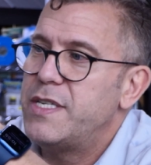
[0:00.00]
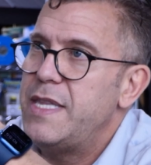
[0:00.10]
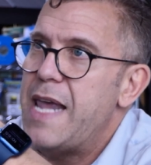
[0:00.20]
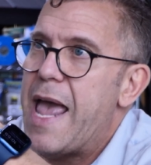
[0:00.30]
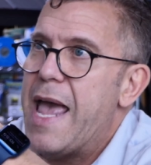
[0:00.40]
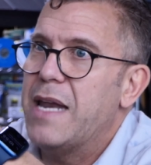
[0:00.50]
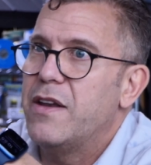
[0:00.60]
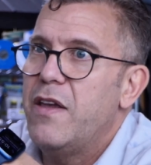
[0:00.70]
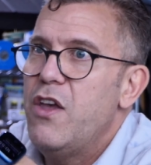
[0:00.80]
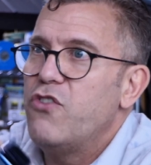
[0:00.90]
the
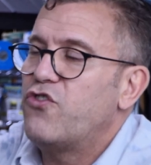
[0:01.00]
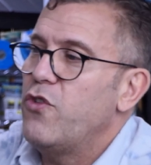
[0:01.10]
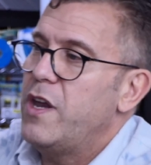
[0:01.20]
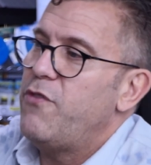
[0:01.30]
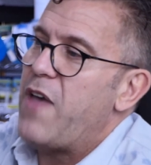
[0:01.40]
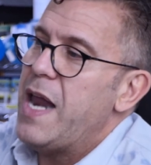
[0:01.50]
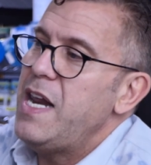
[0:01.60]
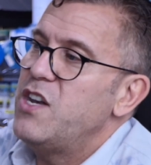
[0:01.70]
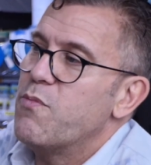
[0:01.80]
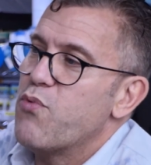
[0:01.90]
end, so that if
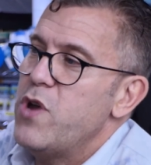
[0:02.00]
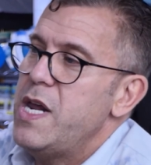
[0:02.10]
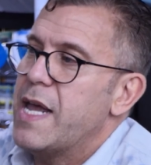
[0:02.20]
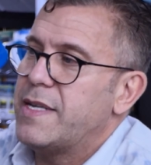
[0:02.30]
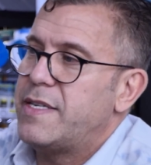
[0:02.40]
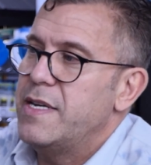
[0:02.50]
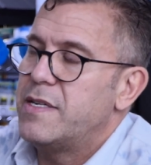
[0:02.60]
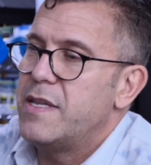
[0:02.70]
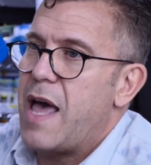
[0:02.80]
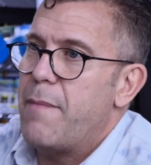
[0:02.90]
any debris gets
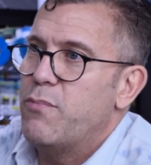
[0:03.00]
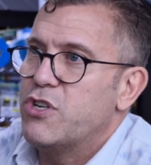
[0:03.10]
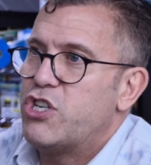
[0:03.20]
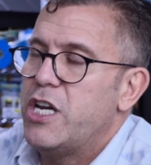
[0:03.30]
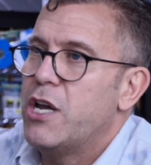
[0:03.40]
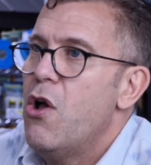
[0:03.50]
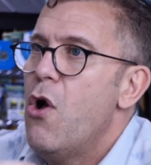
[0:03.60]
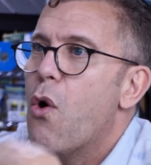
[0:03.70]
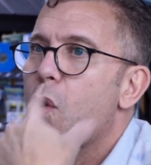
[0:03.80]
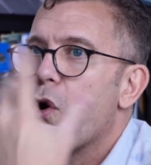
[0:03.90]
into that bushing,
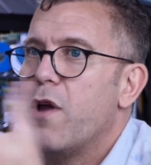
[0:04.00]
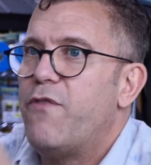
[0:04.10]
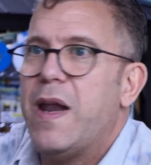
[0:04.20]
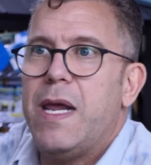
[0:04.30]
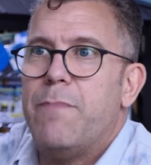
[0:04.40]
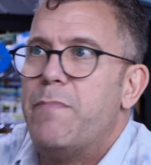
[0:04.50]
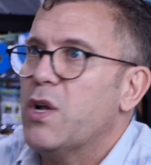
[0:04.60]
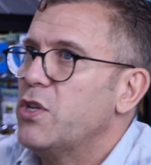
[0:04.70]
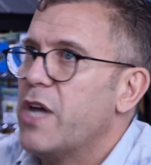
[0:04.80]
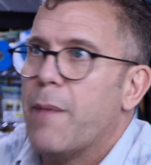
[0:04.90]
or if any
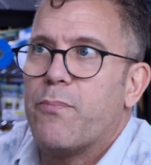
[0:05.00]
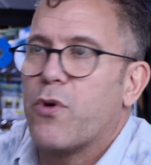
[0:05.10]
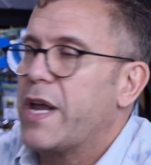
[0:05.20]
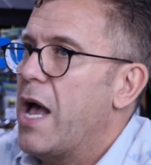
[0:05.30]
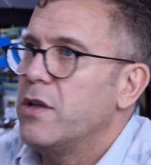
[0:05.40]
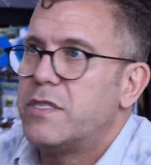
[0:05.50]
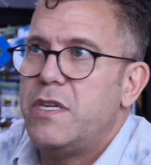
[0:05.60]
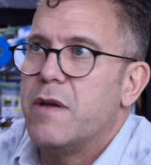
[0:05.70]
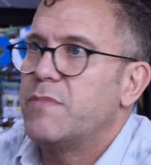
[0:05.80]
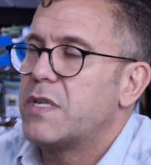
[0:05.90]
buildup or
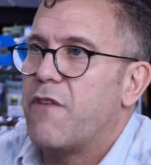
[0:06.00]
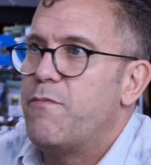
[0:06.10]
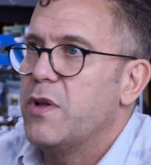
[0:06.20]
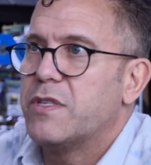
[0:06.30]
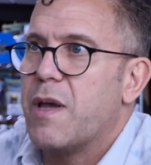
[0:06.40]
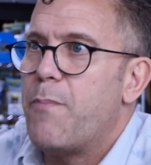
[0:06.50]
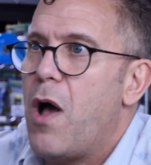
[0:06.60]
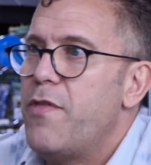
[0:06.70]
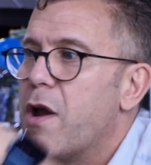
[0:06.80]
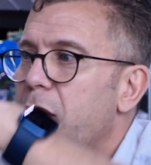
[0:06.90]
calcium stuff builds up
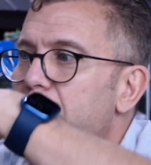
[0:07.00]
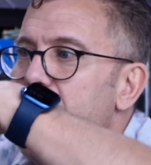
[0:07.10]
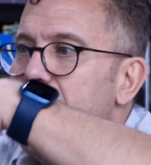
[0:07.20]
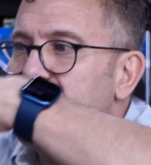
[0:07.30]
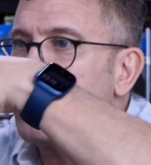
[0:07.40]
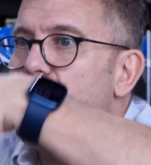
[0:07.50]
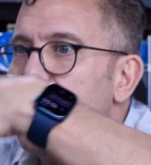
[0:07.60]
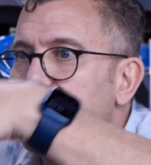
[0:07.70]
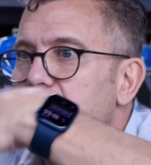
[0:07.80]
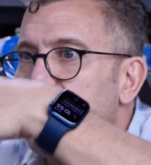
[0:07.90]
on there, it's
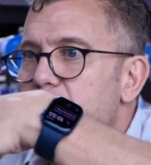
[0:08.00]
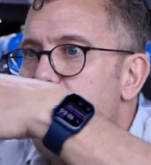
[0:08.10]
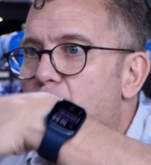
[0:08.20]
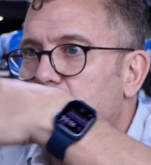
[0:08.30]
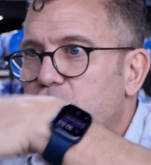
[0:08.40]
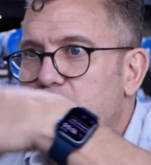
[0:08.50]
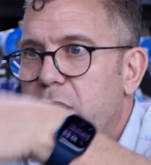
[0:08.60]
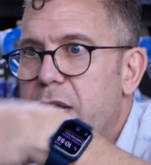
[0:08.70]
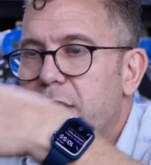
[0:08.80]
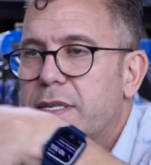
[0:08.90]
constantly
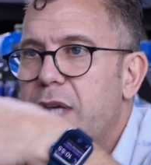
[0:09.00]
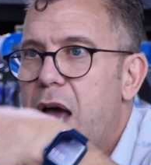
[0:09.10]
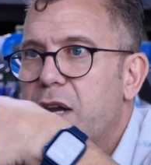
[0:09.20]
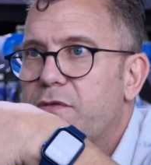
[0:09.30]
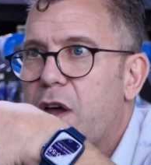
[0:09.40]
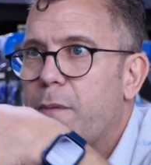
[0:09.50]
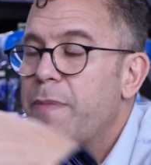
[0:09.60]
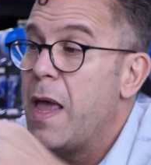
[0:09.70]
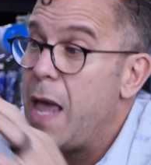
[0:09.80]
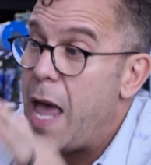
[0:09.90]
polishing the inside of there.
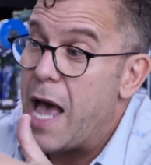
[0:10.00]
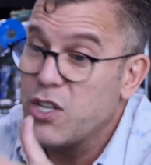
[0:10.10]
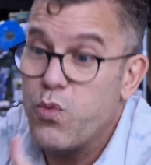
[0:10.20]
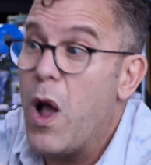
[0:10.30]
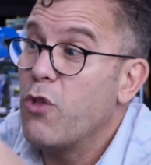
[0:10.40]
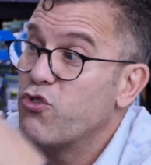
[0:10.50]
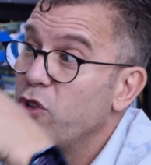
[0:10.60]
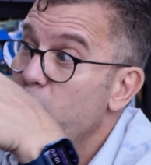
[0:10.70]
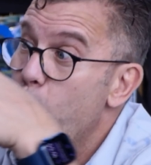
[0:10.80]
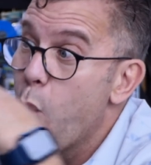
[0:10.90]
As well, there's
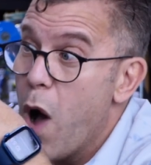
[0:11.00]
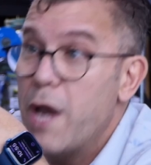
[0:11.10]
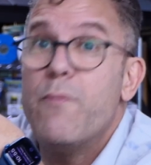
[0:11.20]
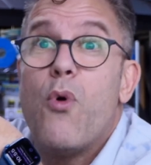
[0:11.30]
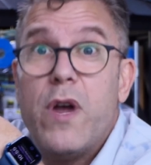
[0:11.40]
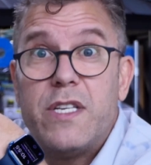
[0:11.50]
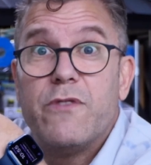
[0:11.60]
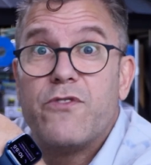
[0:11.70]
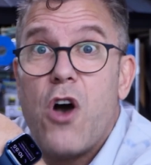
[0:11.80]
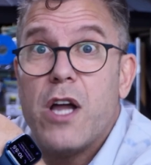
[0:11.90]
only one point
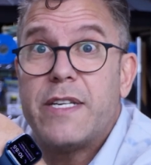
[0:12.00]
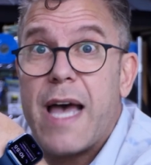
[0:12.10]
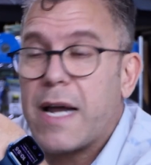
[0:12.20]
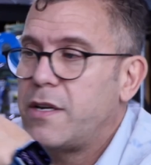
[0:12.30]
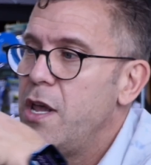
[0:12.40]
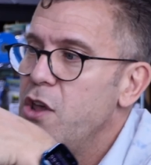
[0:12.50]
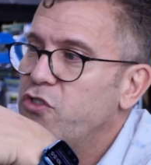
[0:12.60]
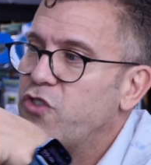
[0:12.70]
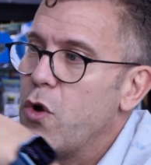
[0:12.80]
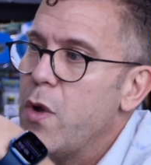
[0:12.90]
of contact.
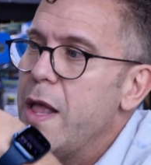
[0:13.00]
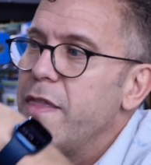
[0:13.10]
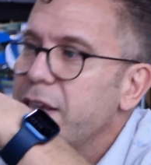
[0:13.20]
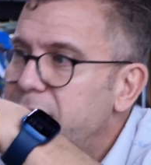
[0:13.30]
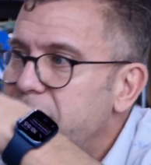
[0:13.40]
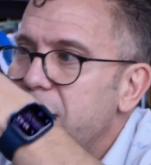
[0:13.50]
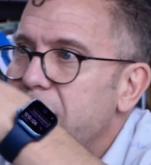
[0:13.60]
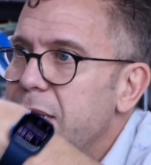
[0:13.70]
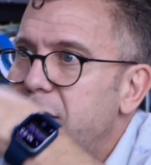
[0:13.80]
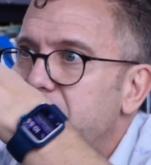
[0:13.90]
So
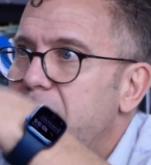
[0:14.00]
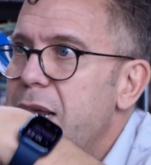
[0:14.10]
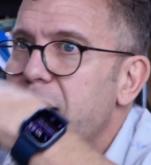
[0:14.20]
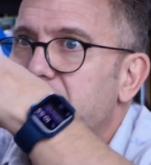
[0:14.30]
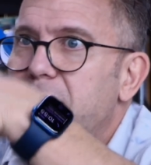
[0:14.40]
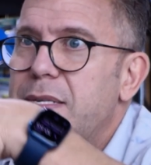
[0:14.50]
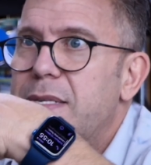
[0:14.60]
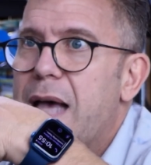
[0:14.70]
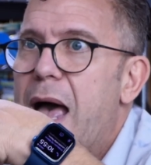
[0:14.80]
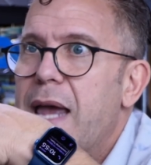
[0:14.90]
this thing is
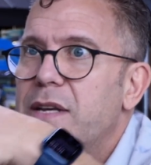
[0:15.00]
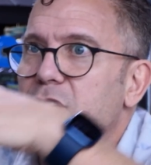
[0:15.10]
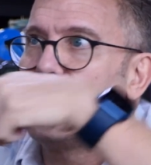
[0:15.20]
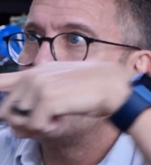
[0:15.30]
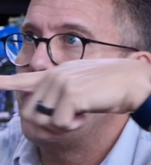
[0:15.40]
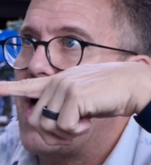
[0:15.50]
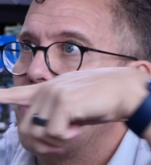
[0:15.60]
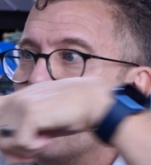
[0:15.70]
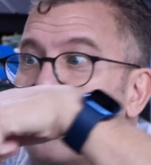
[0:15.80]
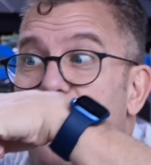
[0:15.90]
designed so
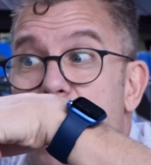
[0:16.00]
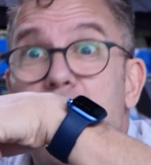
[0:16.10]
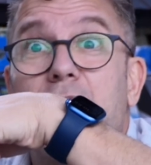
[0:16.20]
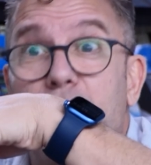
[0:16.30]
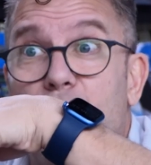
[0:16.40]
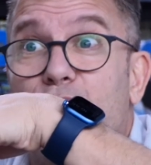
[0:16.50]
that there's very little